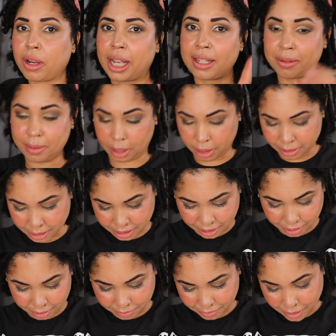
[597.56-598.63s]
Okay, that's fine. That's
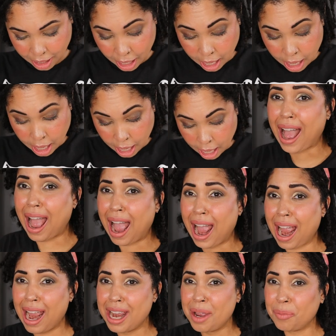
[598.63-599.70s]
it.
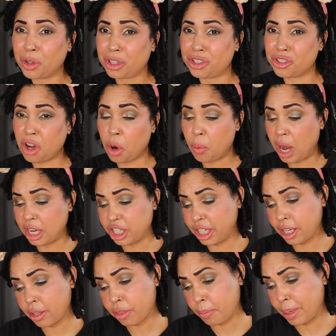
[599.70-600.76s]
I am going to start
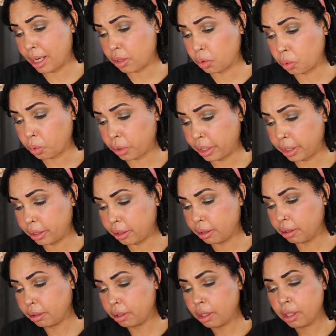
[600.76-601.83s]
watching The
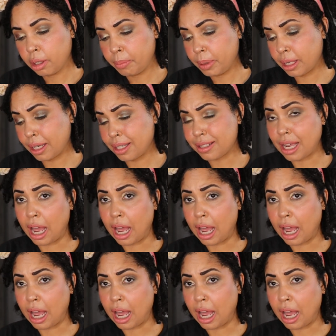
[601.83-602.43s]
Mandalorian because